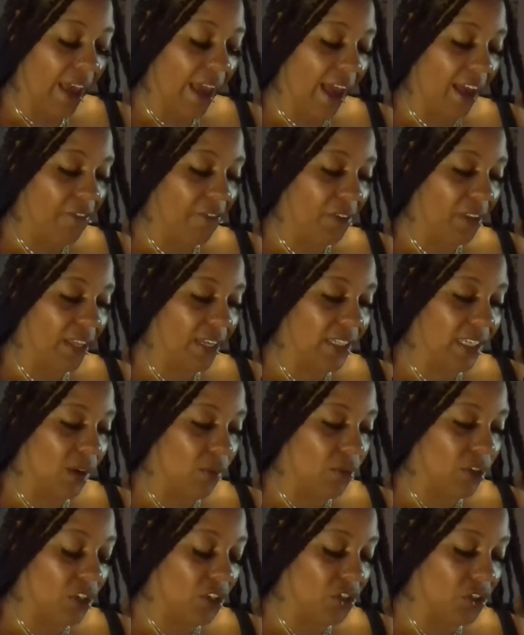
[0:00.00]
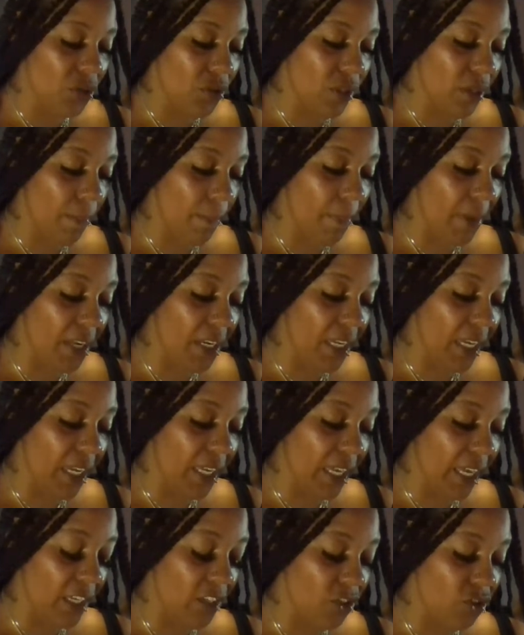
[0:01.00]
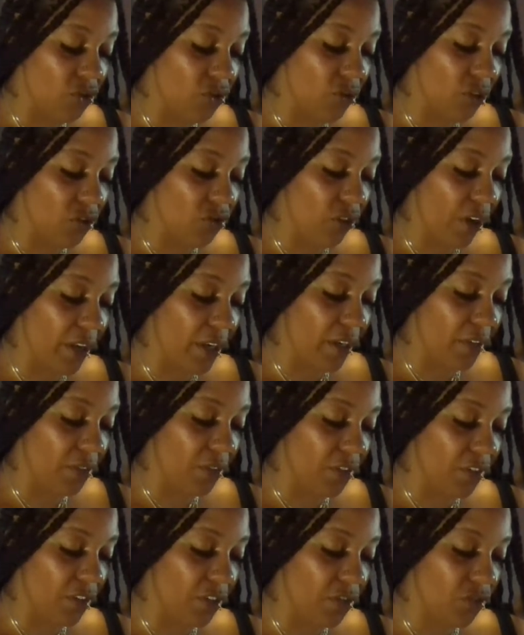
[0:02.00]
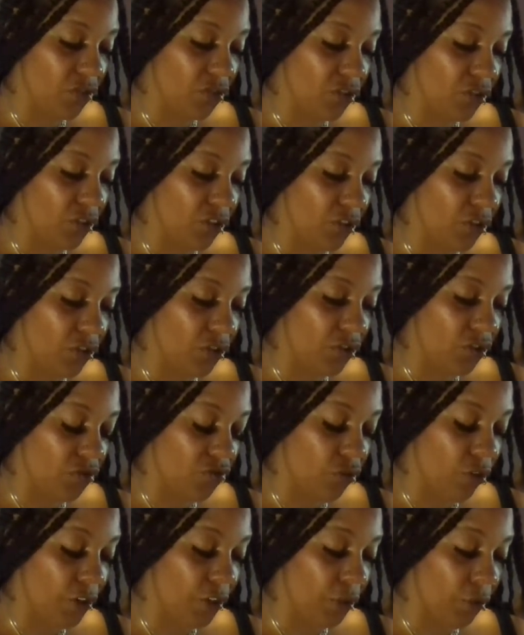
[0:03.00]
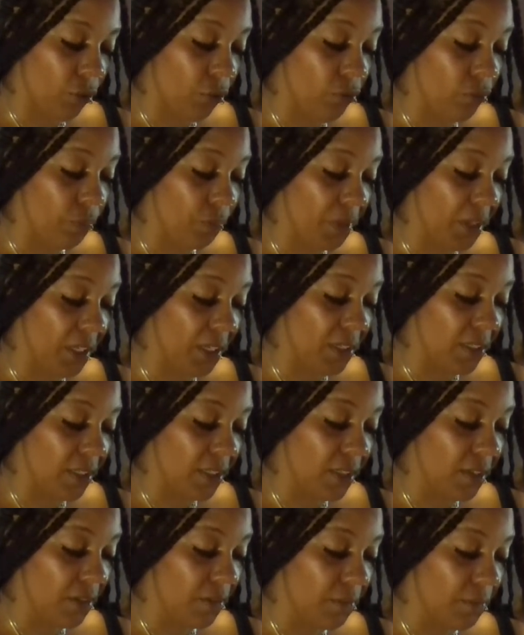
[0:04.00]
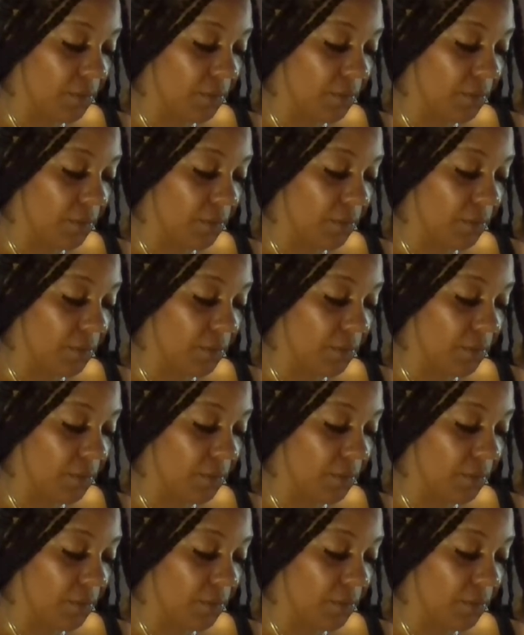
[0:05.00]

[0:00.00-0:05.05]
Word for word: I feel like someone is using money against you to try to, to, to, to destroy your own peace.